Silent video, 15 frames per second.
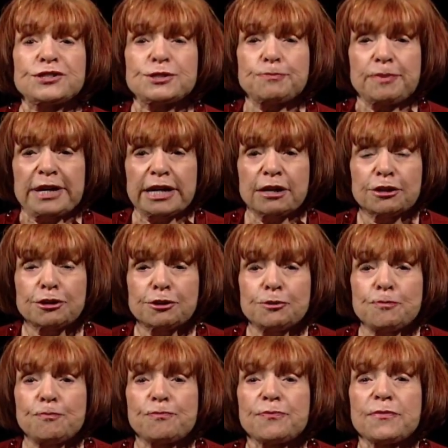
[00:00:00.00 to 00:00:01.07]
speaker,
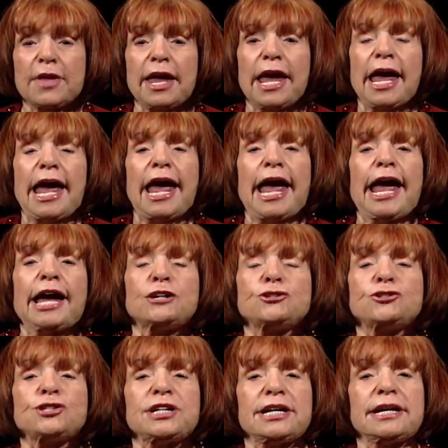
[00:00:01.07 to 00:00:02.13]
and
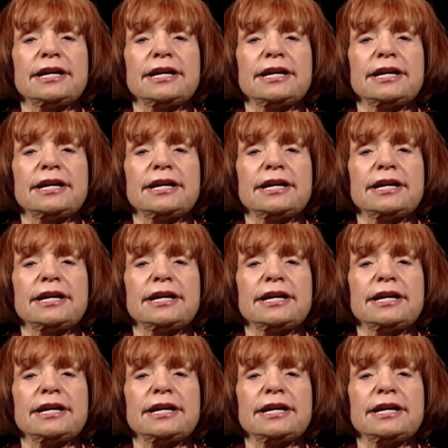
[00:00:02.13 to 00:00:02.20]
she